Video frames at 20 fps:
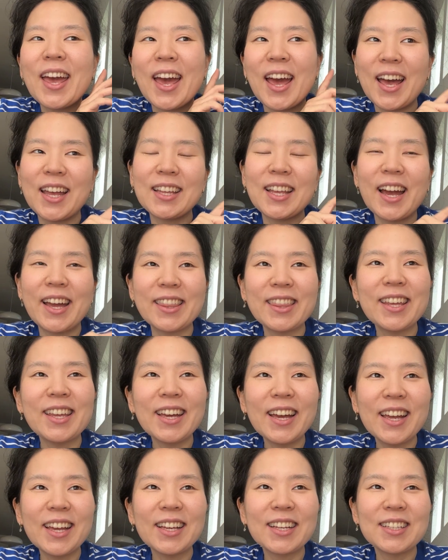And I think
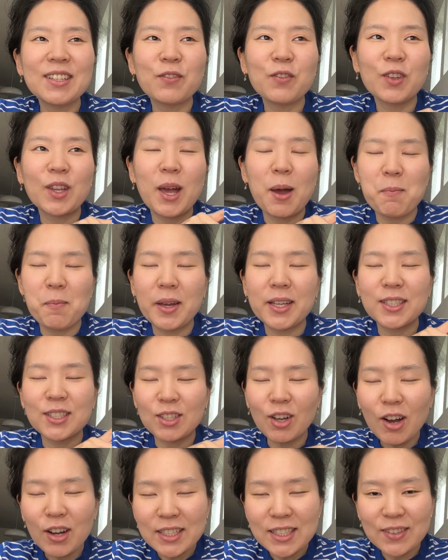I can get my
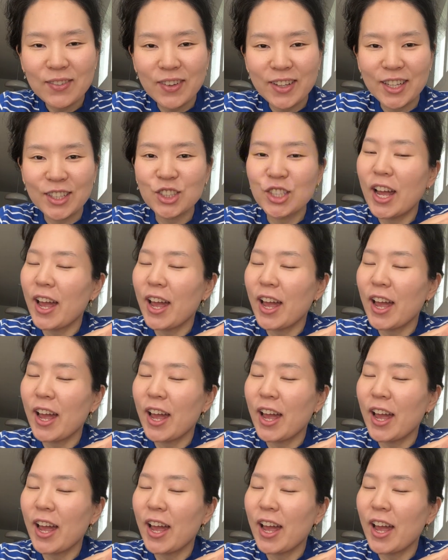socks finished.